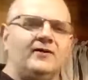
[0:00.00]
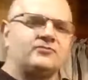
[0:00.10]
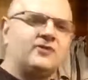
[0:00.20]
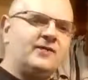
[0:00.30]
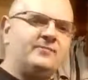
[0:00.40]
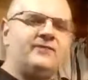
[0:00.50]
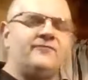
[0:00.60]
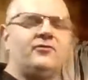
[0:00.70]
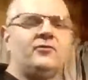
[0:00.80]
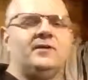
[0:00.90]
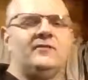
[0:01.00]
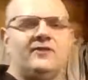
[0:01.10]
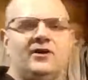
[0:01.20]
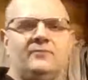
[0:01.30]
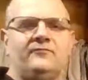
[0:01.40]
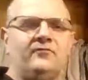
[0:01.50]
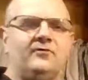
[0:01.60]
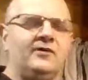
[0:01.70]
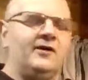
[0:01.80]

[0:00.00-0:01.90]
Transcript: try and be informative and helpful.